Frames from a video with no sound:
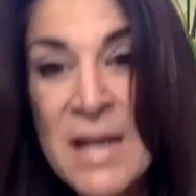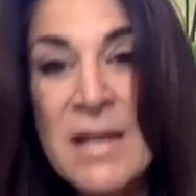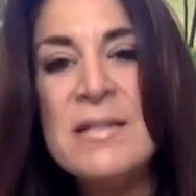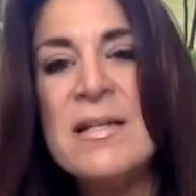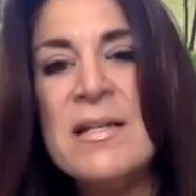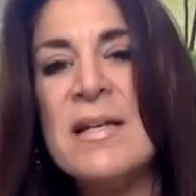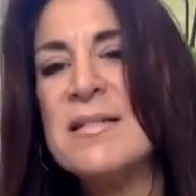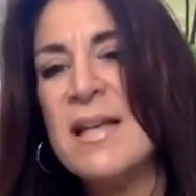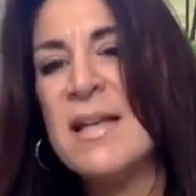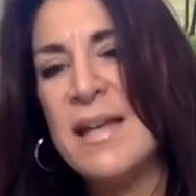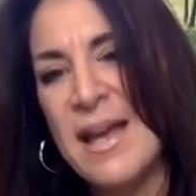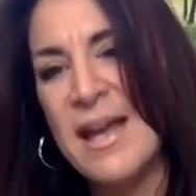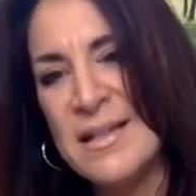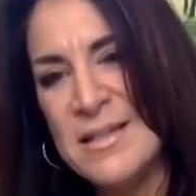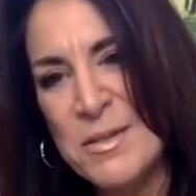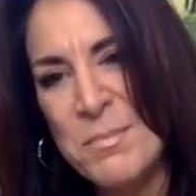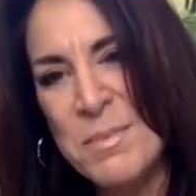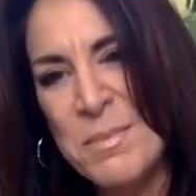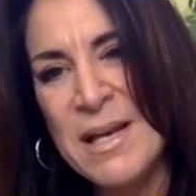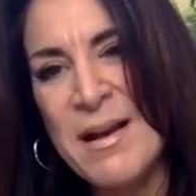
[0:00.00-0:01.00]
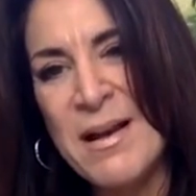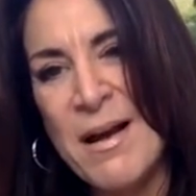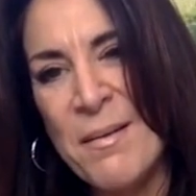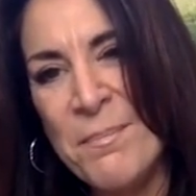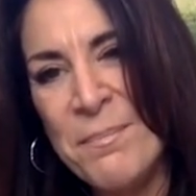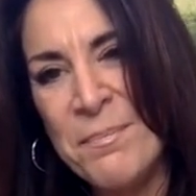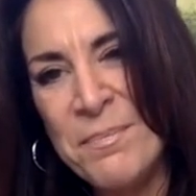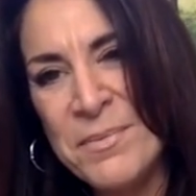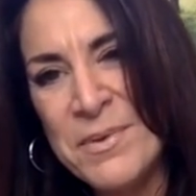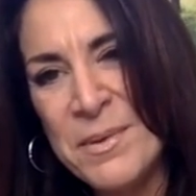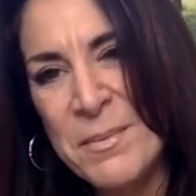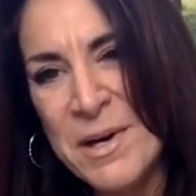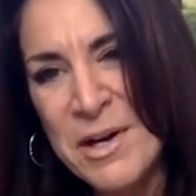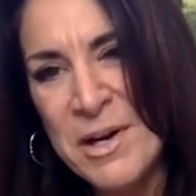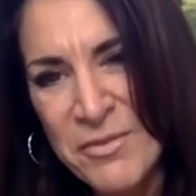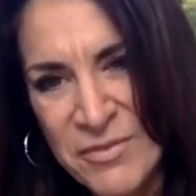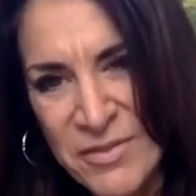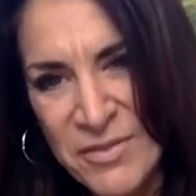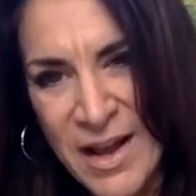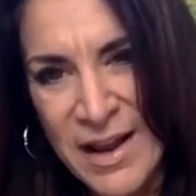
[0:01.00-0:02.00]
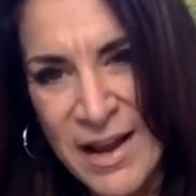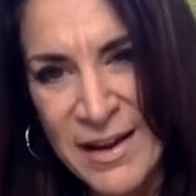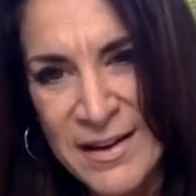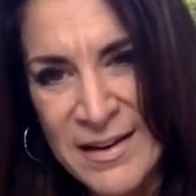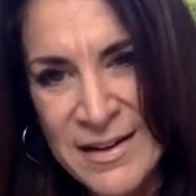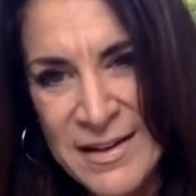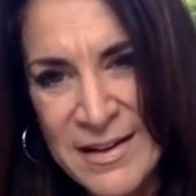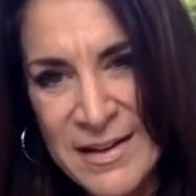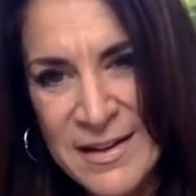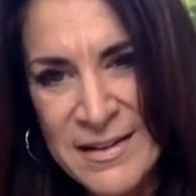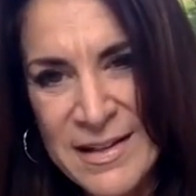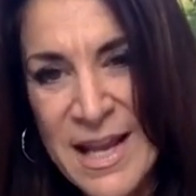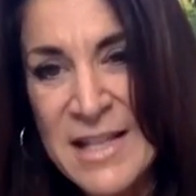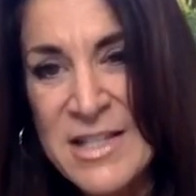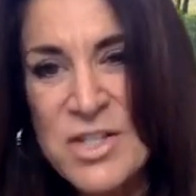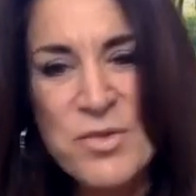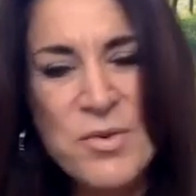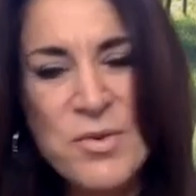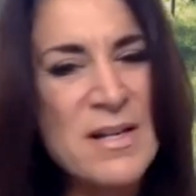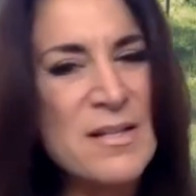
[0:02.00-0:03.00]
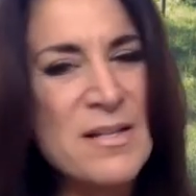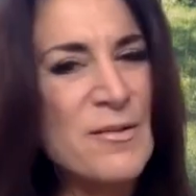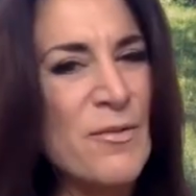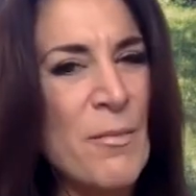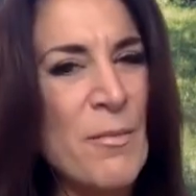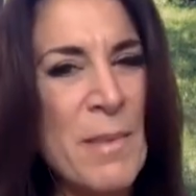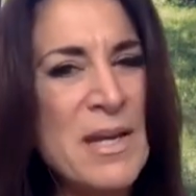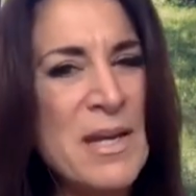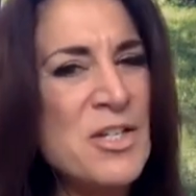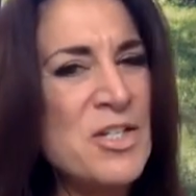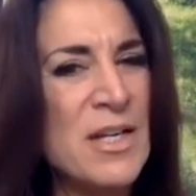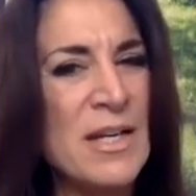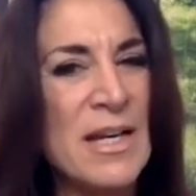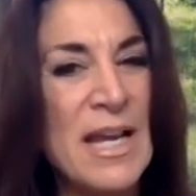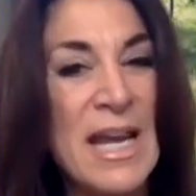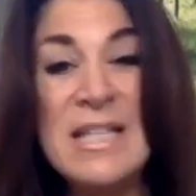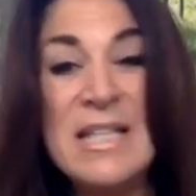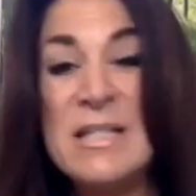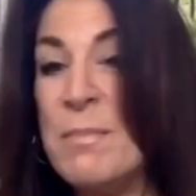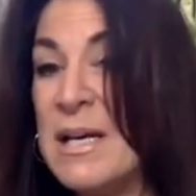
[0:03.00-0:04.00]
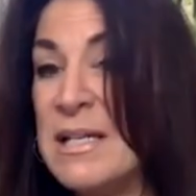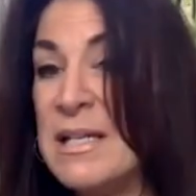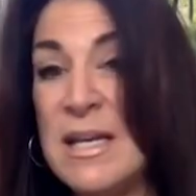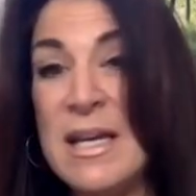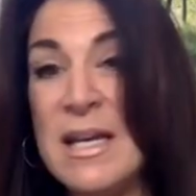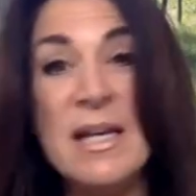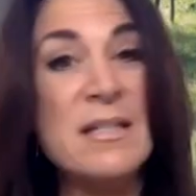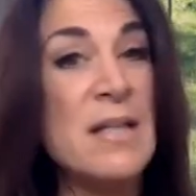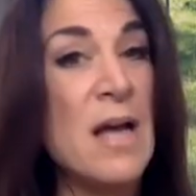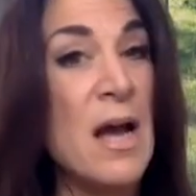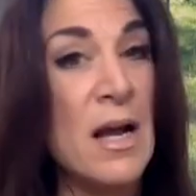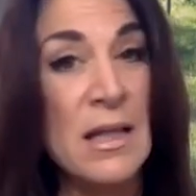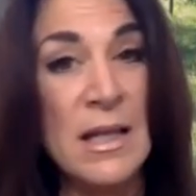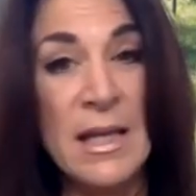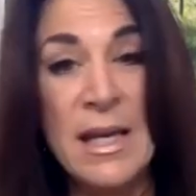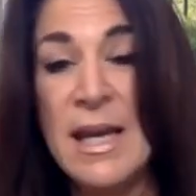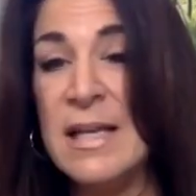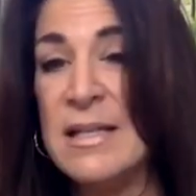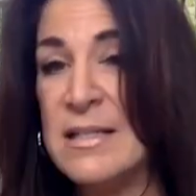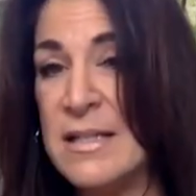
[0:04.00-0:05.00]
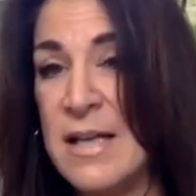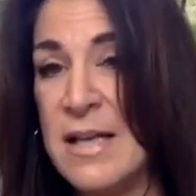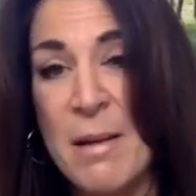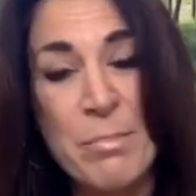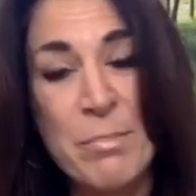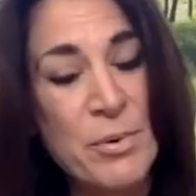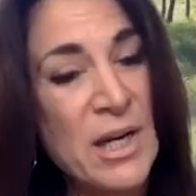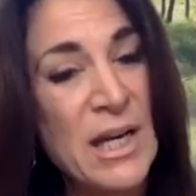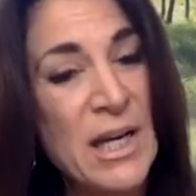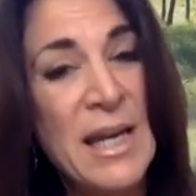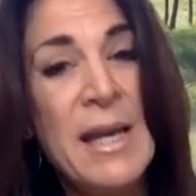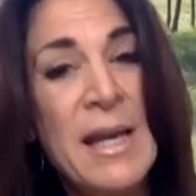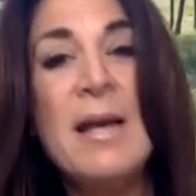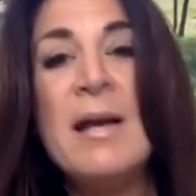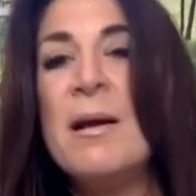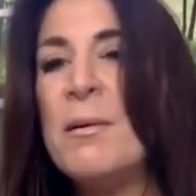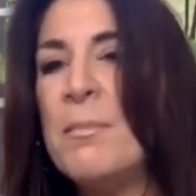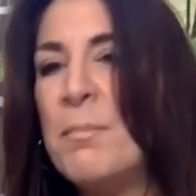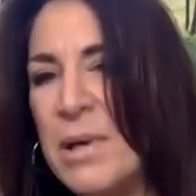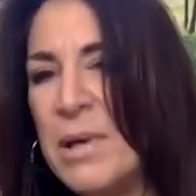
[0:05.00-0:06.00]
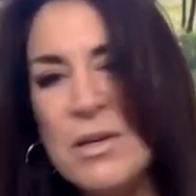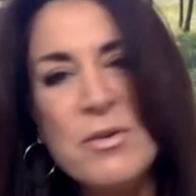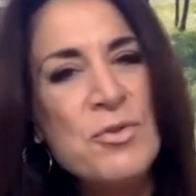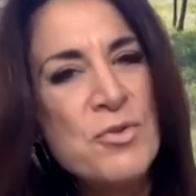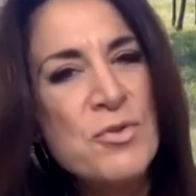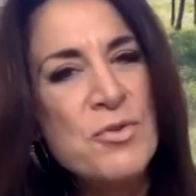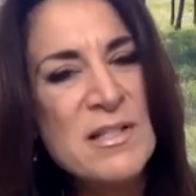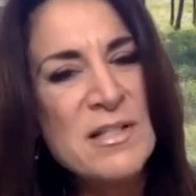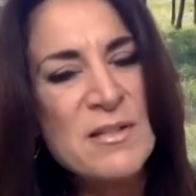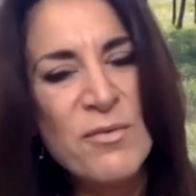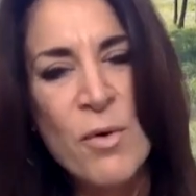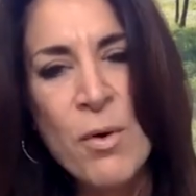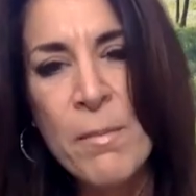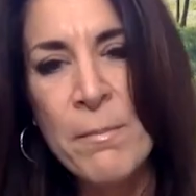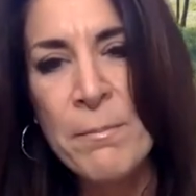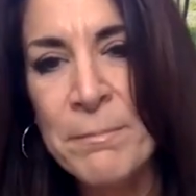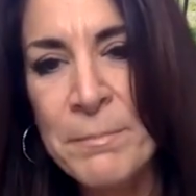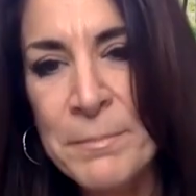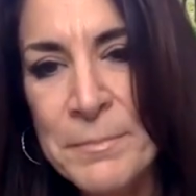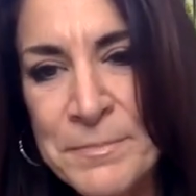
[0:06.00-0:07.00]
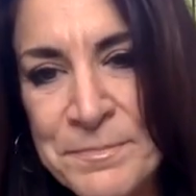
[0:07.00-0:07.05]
does it get to become the butterfly. That's transformation. It's messy, it's ugly, it's not pretty, but you transform.